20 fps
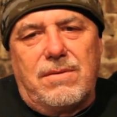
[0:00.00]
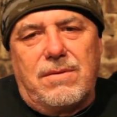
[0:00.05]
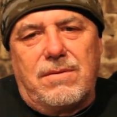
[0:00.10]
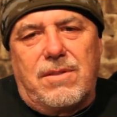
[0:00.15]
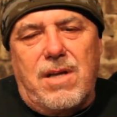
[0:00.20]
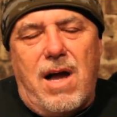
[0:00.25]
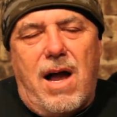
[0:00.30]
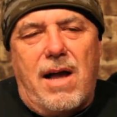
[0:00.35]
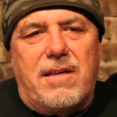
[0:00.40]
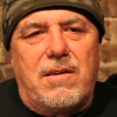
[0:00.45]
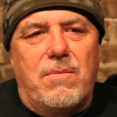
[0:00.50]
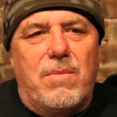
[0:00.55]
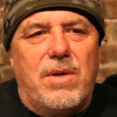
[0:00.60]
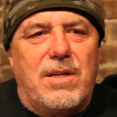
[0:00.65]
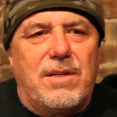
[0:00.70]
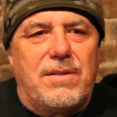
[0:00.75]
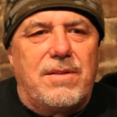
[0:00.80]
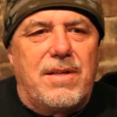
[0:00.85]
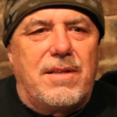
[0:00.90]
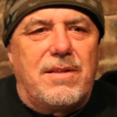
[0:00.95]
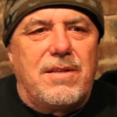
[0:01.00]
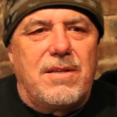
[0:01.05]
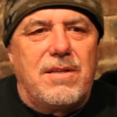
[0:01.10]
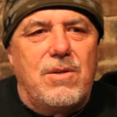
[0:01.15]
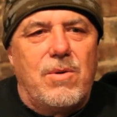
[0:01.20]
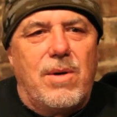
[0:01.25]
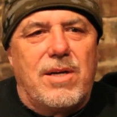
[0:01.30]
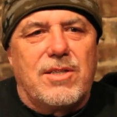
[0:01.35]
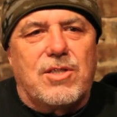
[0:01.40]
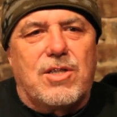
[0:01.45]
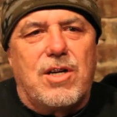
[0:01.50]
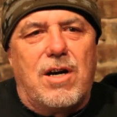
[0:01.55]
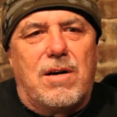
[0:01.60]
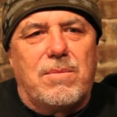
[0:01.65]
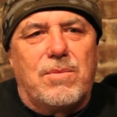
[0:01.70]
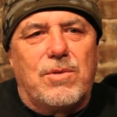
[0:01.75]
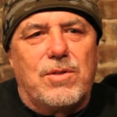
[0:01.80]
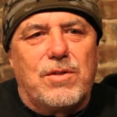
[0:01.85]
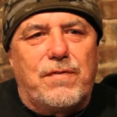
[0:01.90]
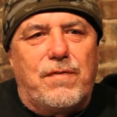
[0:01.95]
documented that the U.S.
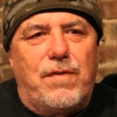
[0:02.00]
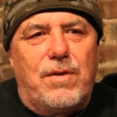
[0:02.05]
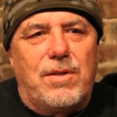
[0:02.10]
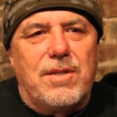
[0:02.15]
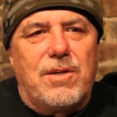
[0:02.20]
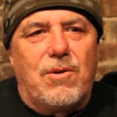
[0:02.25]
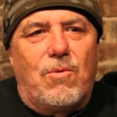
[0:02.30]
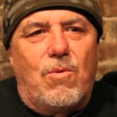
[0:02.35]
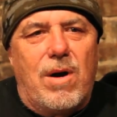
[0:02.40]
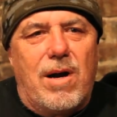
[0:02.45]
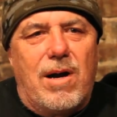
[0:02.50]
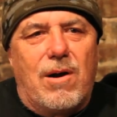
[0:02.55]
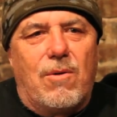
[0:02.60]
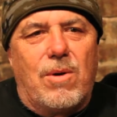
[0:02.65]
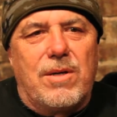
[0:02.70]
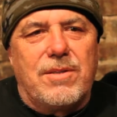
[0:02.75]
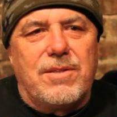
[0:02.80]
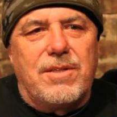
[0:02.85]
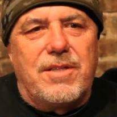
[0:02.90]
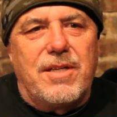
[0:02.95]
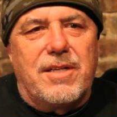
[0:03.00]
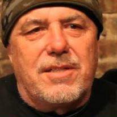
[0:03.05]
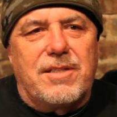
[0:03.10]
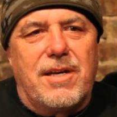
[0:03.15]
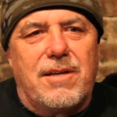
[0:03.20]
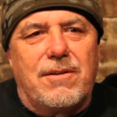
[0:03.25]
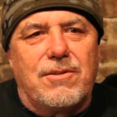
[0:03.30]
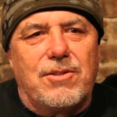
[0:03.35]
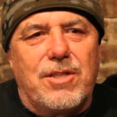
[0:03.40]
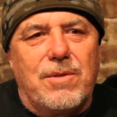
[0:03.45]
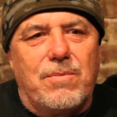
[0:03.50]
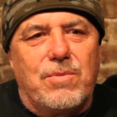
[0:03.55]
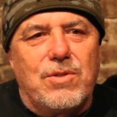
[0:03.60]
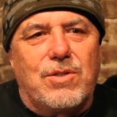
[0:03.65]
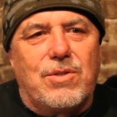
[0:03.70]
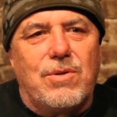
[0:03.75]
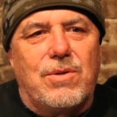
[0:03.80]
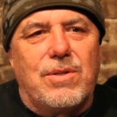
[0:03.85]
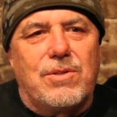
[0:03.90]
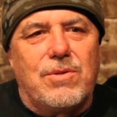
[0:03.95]
government was fully aware of what the dictatorship was
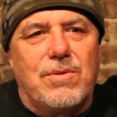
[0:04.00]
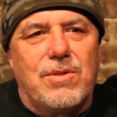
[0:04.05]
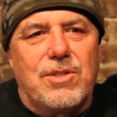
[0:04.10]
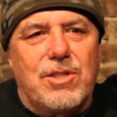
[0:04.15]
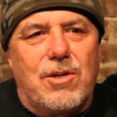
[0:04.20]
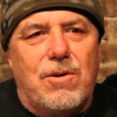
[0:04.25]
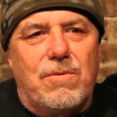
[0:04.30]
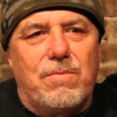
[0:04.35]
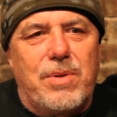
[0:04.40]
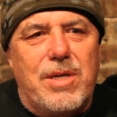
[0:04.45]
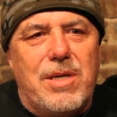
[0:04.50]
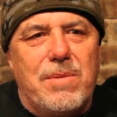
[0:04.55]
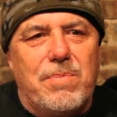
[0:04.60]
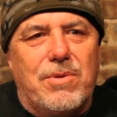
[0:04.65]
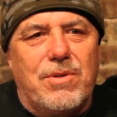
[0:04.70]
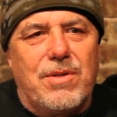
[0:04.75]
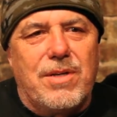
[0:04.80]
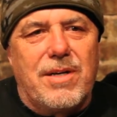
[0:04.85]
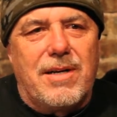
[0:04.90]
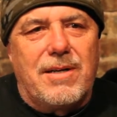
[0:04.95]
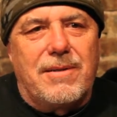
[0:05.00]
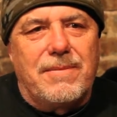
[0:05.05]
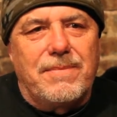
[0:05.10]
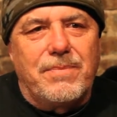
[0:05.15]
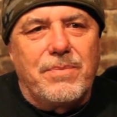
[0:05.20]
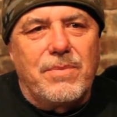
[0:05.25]
doing to its own people there.